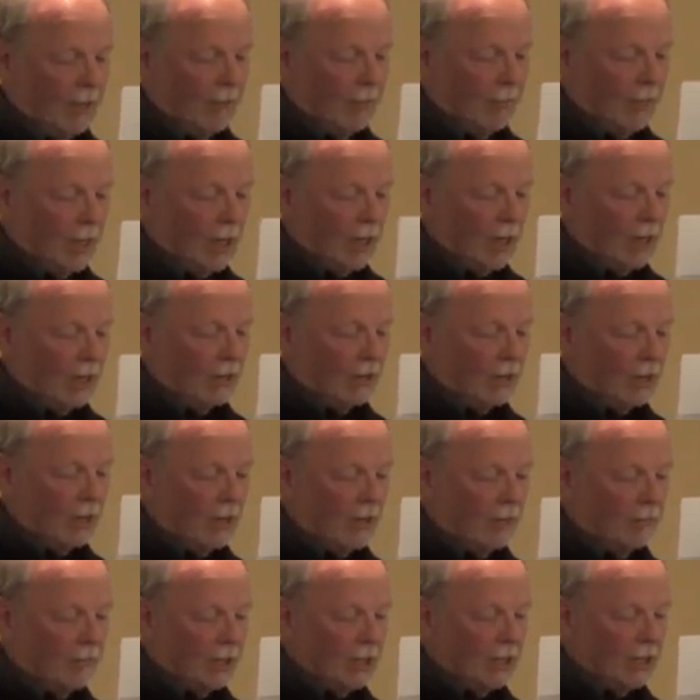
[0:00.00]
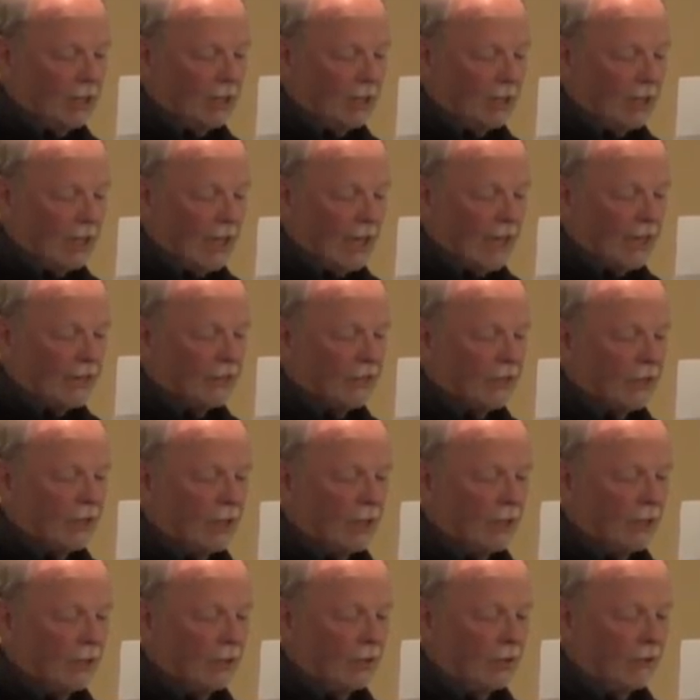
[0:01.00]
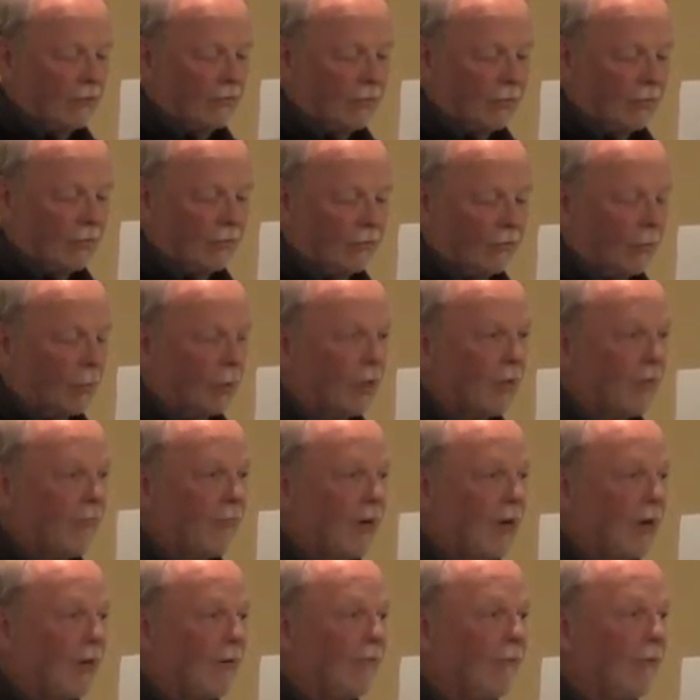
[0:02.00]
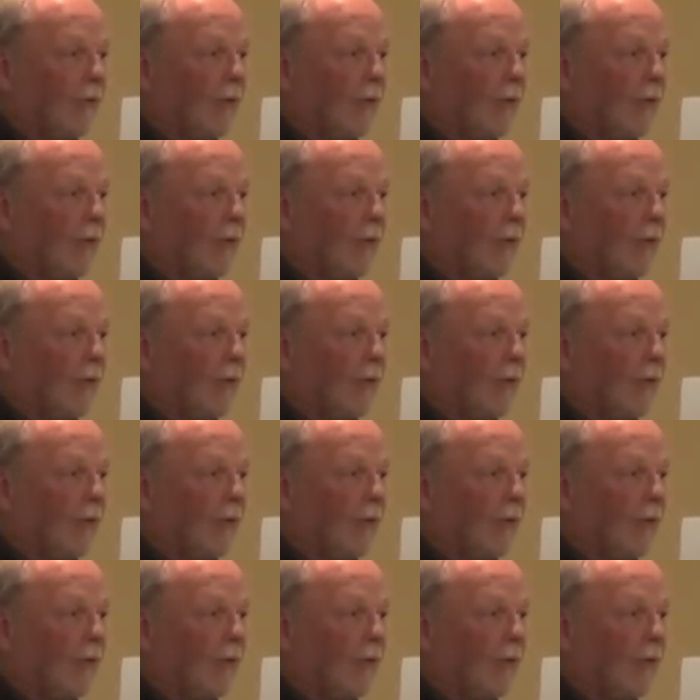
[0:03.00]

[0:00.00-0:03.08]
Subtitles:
But our club did a lasting good for 45